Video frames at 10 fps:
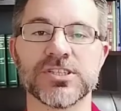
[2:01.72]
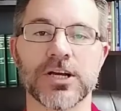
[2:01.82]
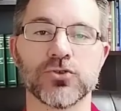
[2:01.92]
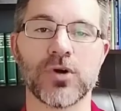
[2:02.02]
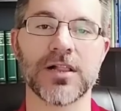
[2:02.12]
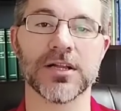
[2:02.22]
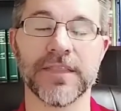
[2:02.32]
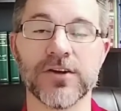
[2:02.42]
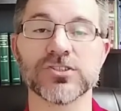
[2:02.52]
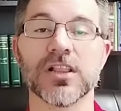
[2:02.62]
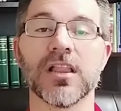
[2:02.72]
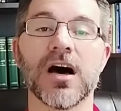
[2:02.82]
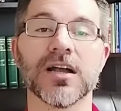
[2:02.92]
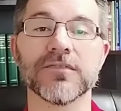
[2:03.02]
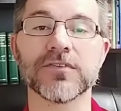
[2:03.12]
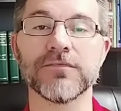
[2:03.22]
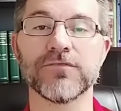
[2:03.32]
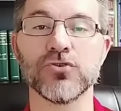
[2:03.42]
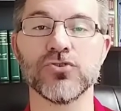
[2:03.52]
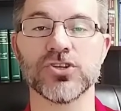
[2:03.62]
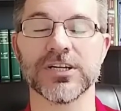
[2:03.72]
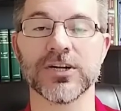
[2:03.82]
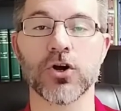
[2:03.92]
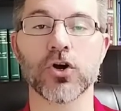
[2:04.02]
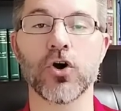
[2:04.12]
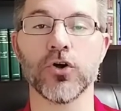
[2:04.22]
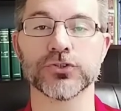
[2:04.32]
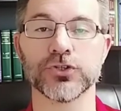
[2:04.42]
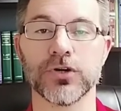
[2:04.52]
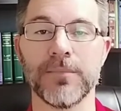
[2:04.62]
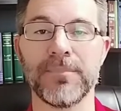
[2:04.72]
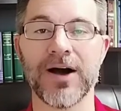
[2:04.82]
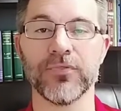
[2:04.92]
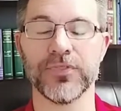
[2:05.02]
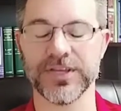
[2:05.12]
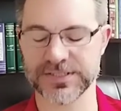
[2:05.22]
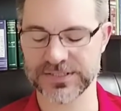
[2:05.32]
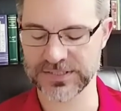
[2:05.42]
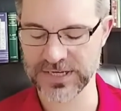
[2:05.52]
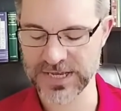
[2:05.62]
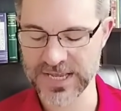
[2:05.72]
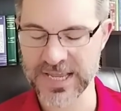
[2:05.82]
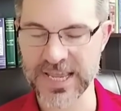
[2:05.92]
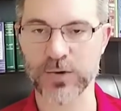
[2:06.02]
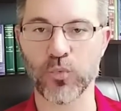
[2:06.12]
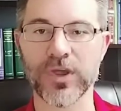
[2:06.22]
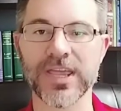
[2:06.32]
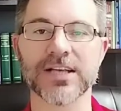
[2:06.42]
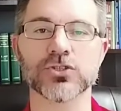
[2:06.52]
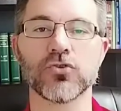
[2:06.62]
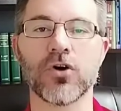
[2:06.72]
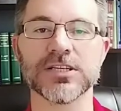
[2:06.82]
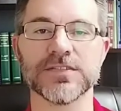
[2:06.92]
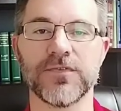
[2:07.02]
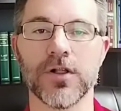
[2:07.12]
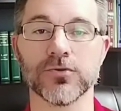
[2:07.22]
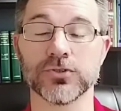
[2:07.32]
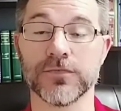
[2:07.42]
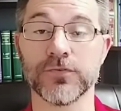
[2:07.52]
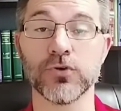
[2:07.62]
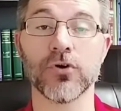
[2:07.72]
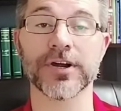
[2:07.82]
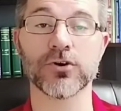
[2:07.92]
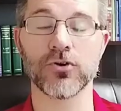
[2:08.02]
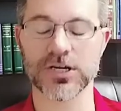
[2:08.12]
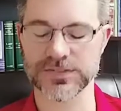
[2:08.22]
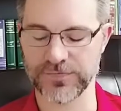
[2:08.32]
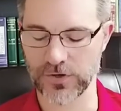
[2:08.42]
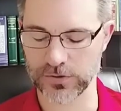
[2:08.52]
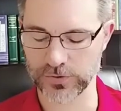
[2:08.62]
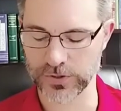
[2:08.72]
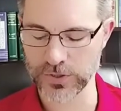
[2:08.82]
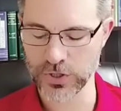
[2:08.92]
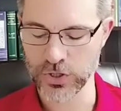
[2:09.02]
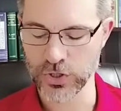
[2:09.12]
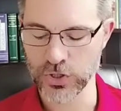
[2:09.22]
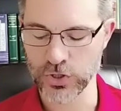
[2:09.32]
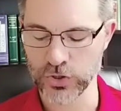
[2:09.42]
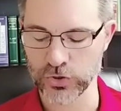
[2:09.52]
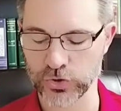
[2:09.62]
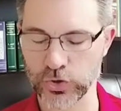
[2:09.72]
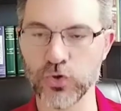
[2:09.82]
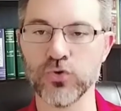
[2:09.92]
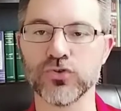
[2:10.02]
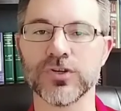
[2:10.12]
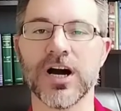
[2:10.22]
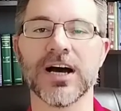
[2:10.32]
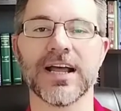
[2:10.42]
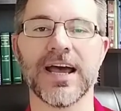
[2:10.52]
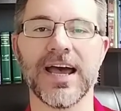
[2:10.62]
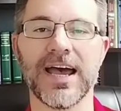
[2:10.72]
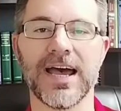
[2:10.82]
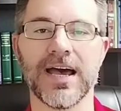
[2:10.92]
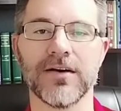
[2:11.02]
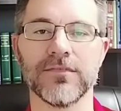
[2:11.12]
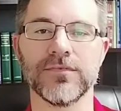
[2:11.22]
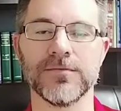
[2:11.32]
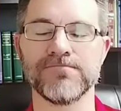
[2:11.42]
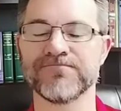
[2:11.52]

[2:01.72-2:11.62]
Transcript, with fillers: sexuality. There is a lot of confusion in our culture about this. And we, as Christ followers, if you are a Christ follower, you do not have